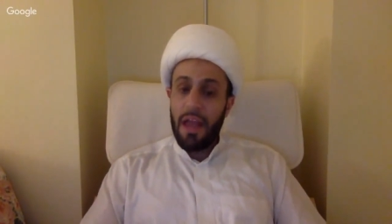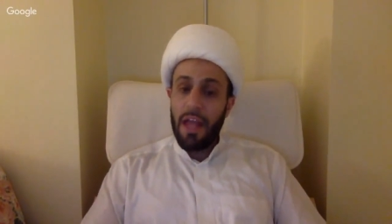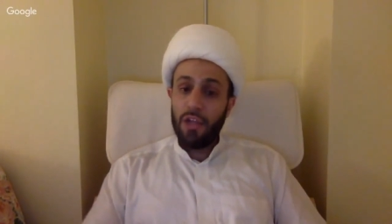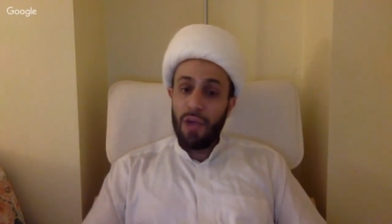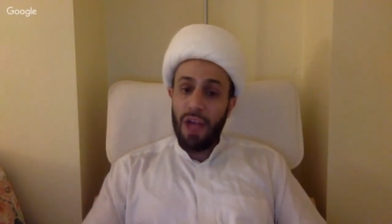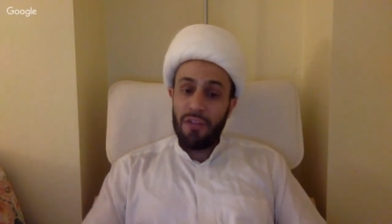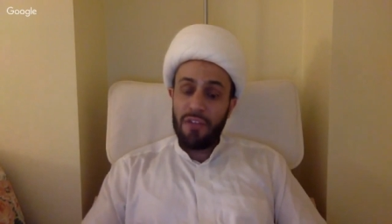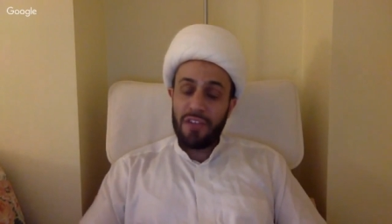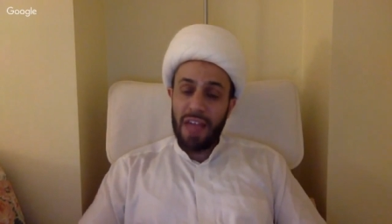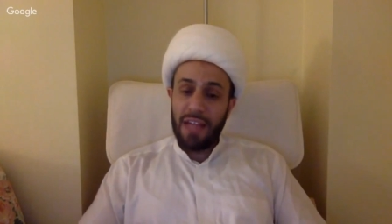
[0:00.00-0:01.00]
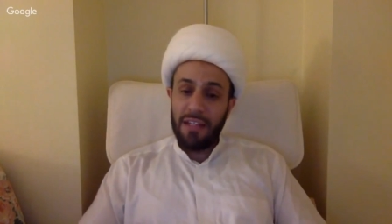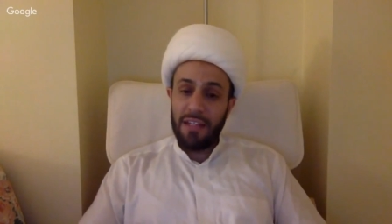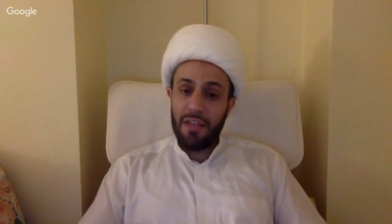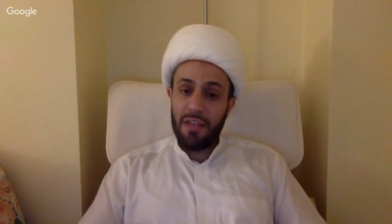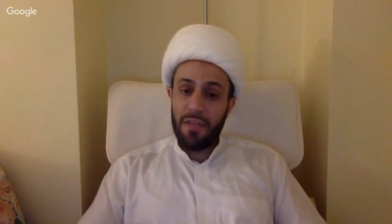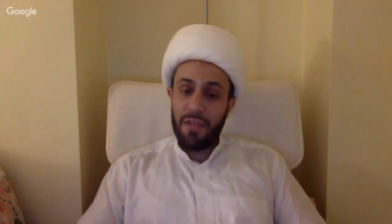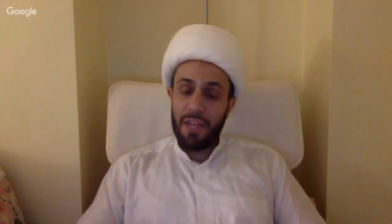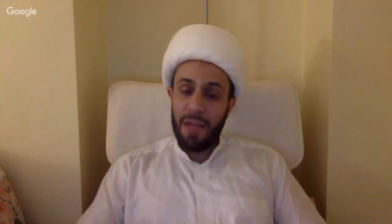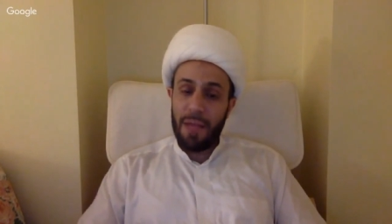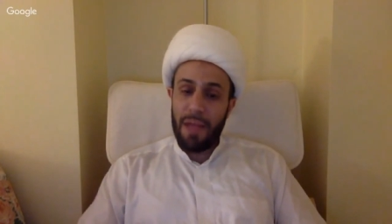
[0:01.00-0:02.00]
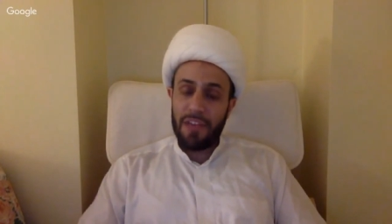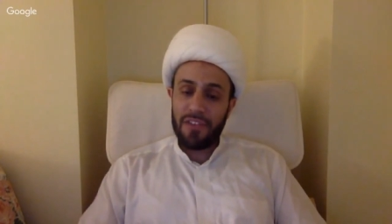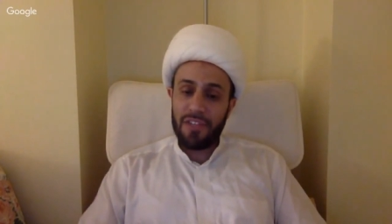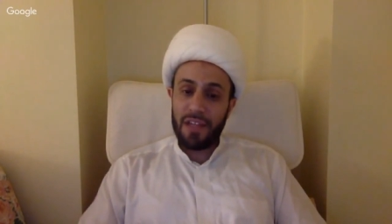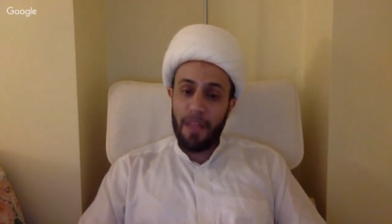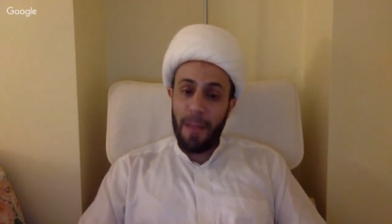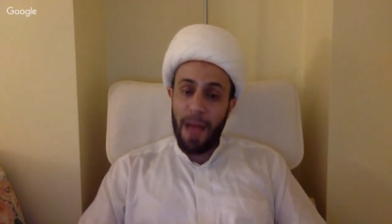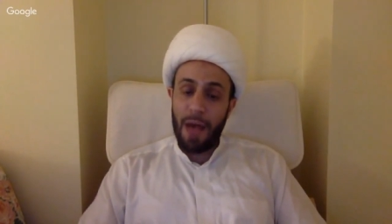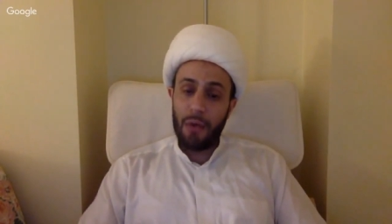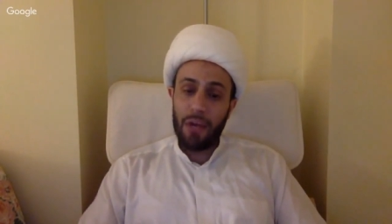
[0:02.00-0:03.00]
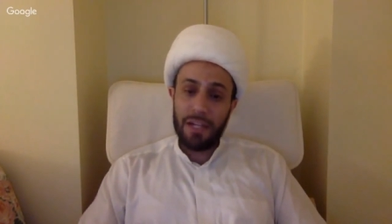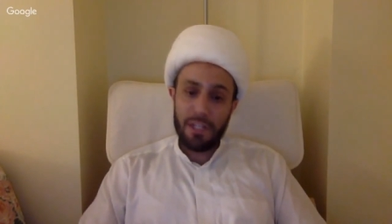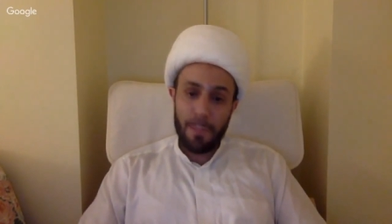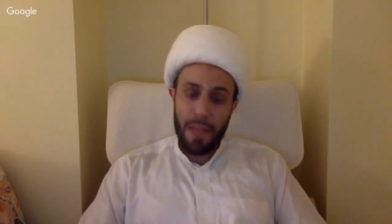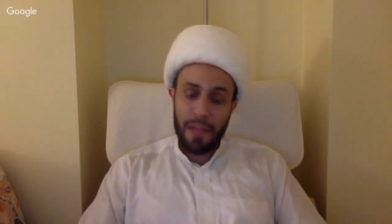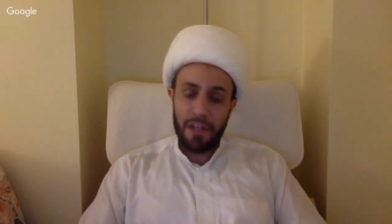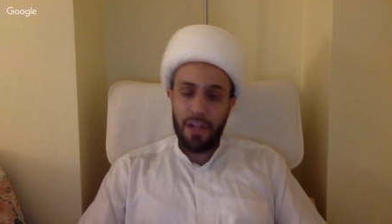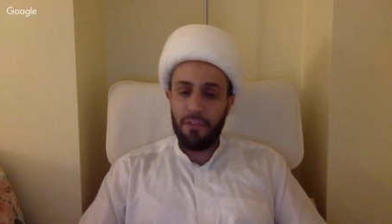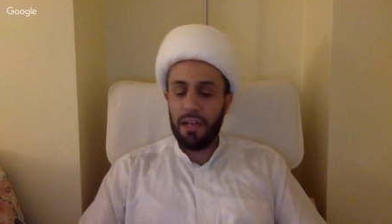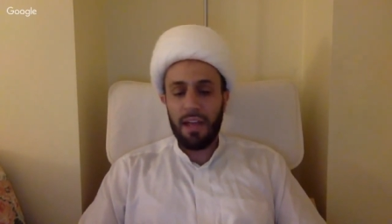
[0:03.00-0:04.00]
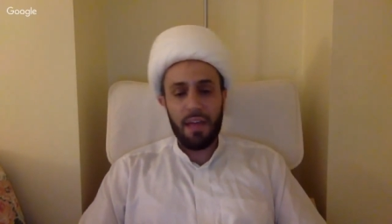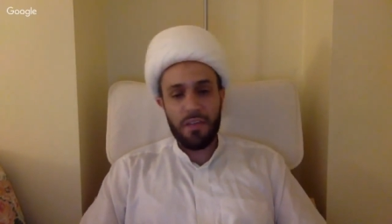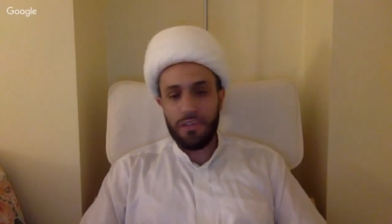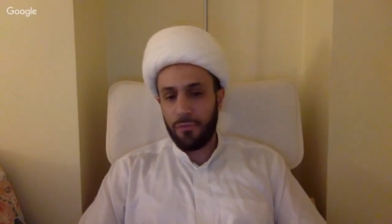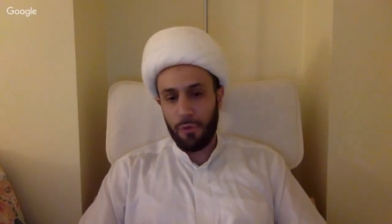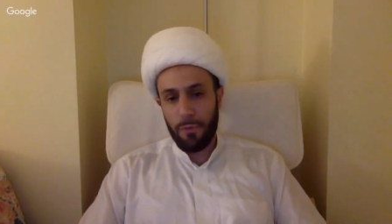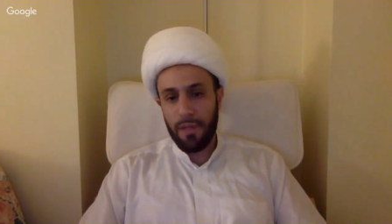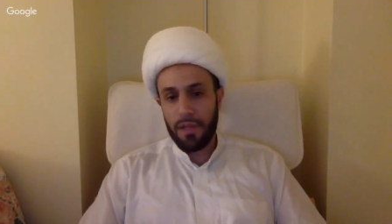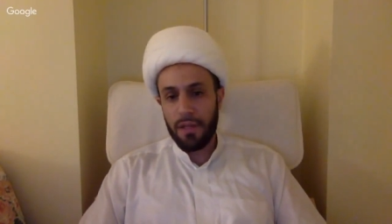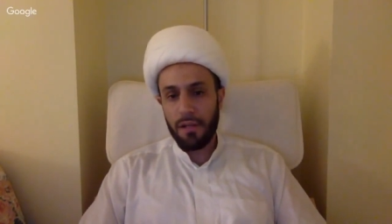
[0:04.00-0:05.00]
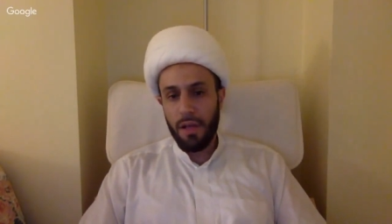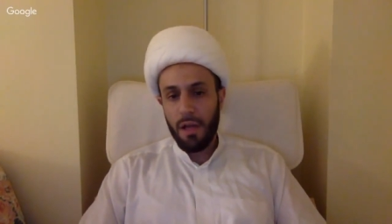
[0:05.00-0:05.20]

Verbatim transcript: and you have this idea that the imam has power independent of Allah, this is forbidden.